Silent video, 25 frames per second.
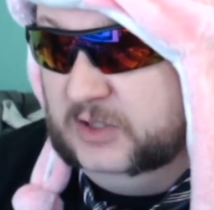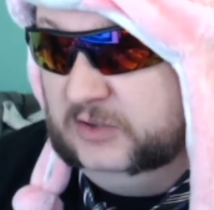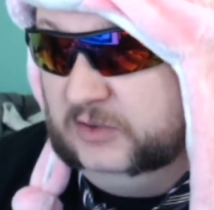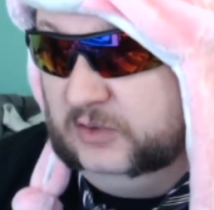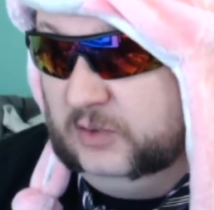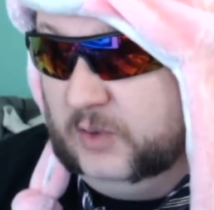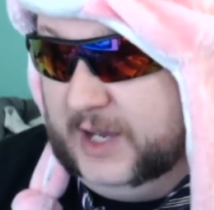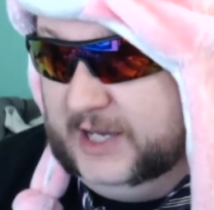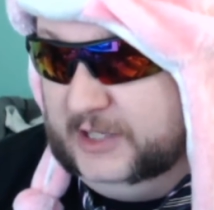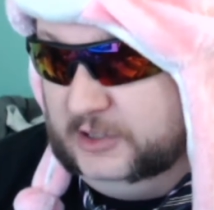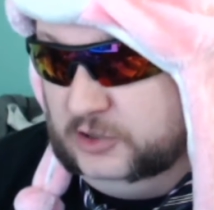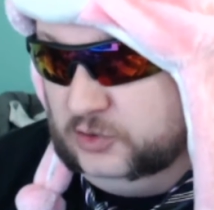
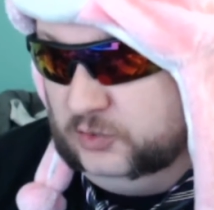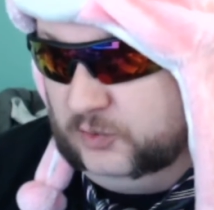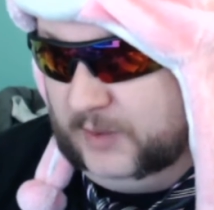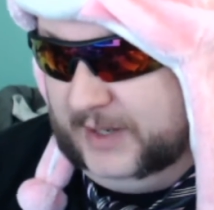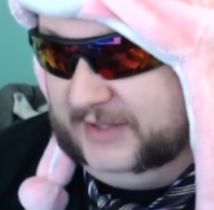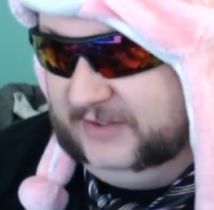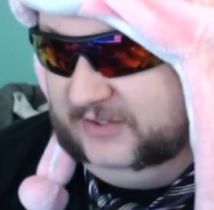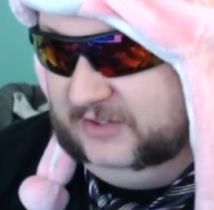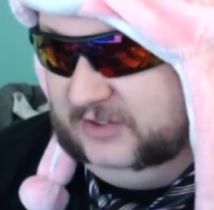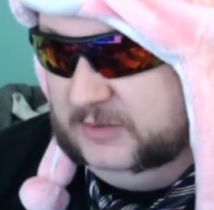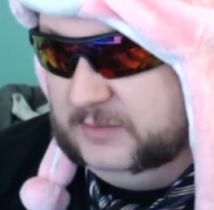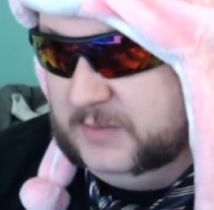so I
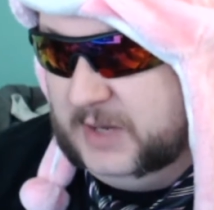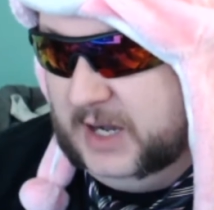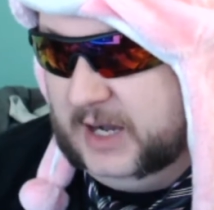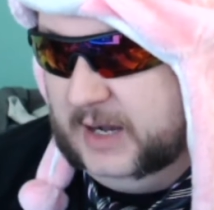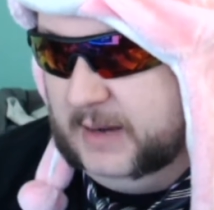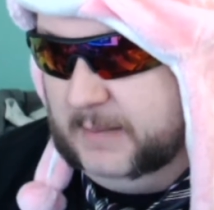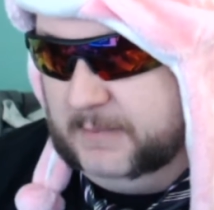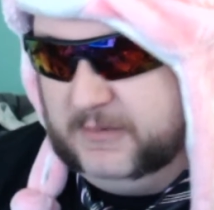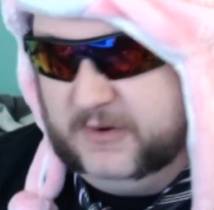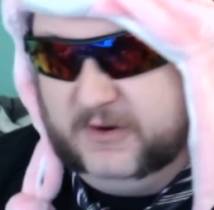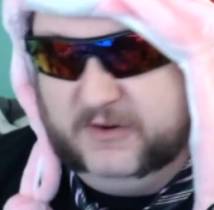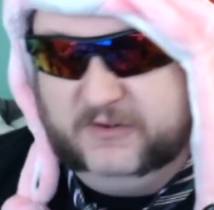dress him
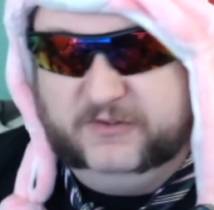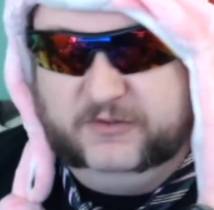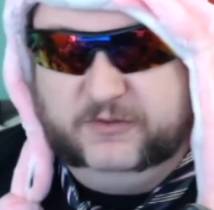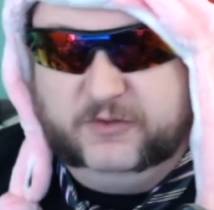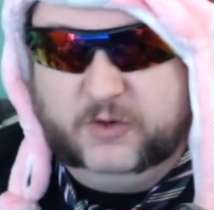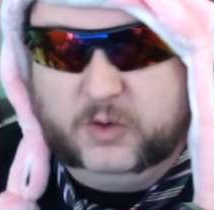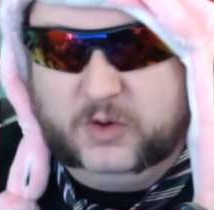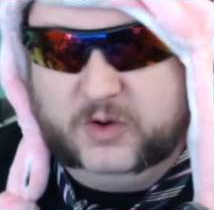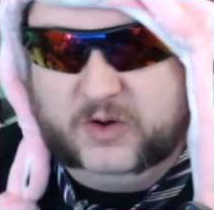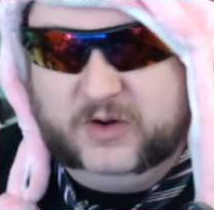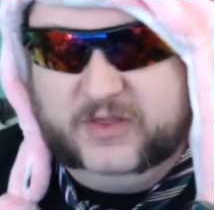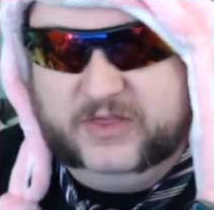up
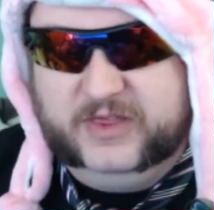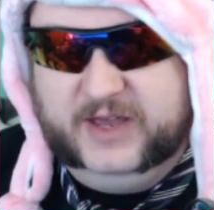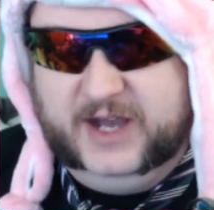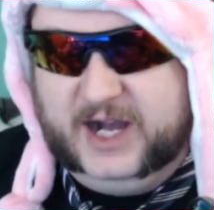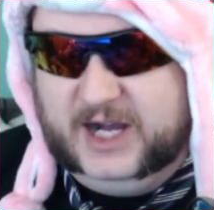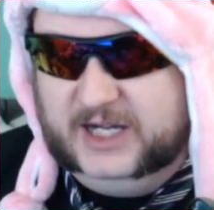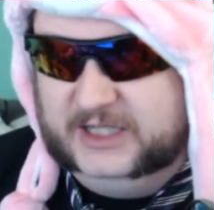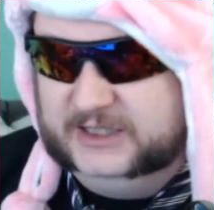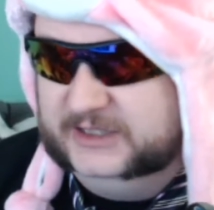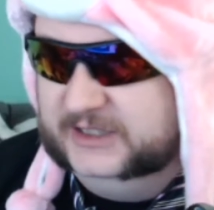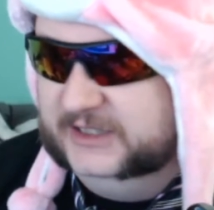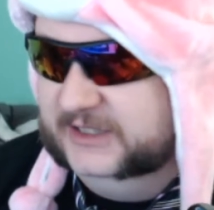for the
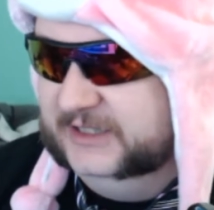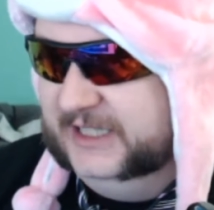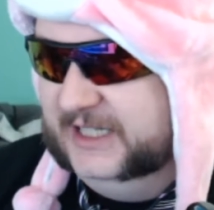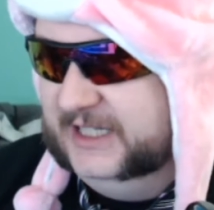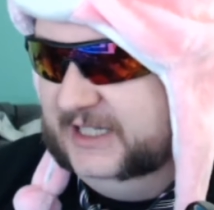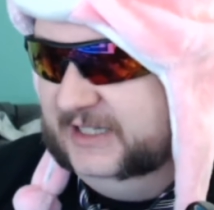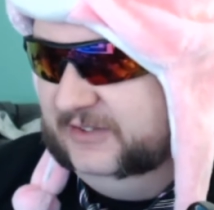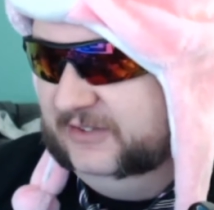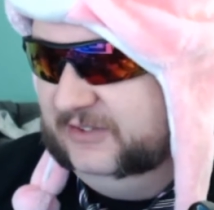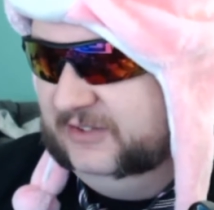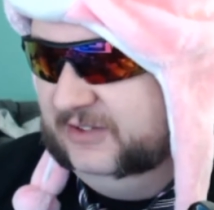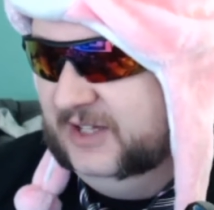
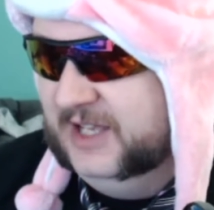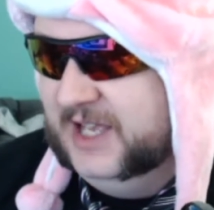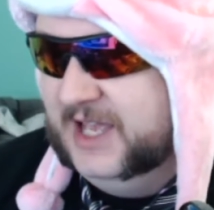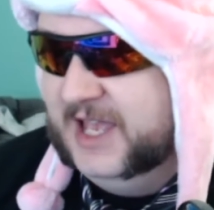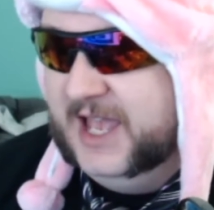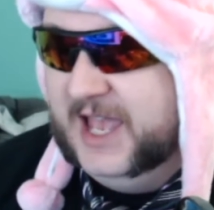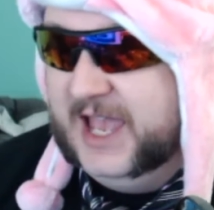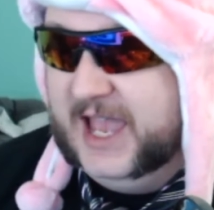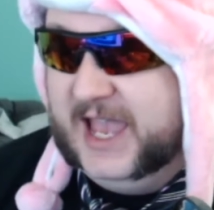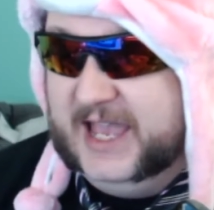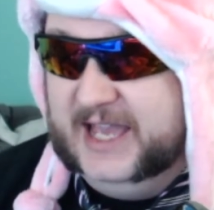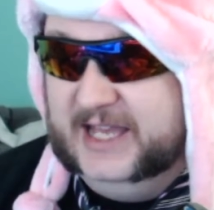holidays.
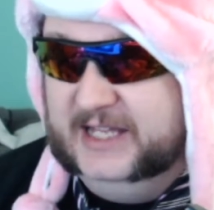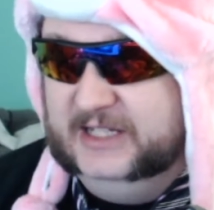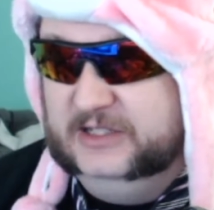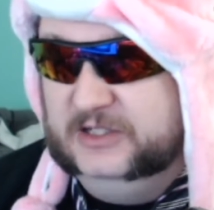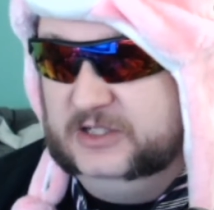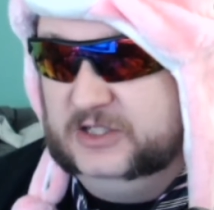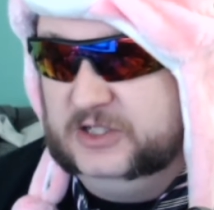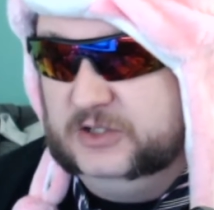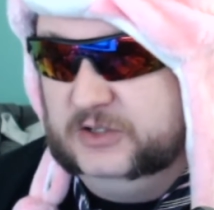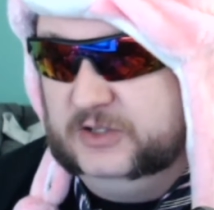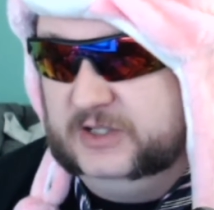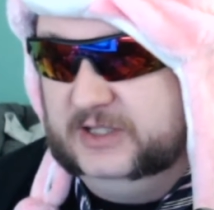
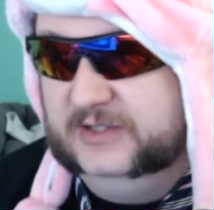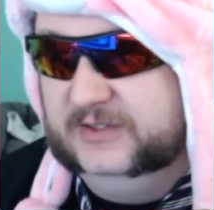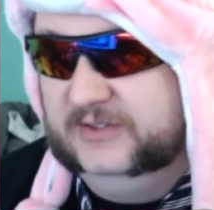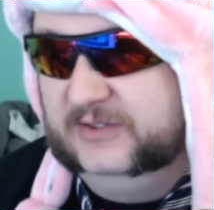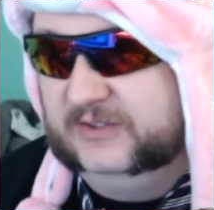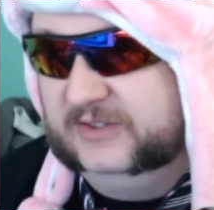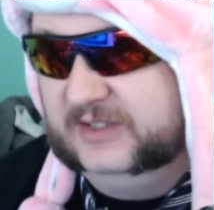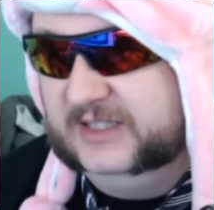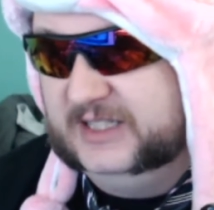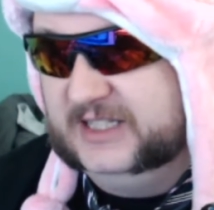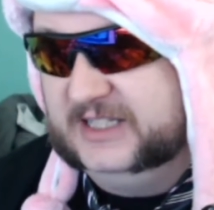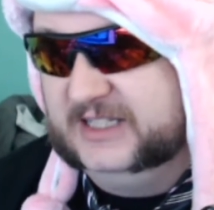And you can
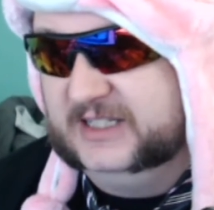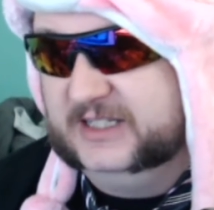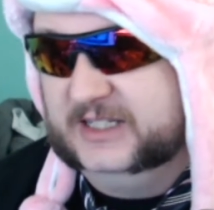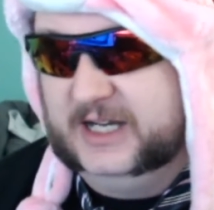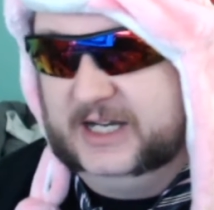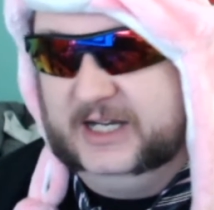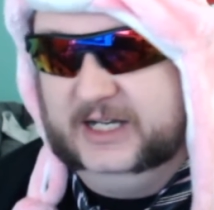see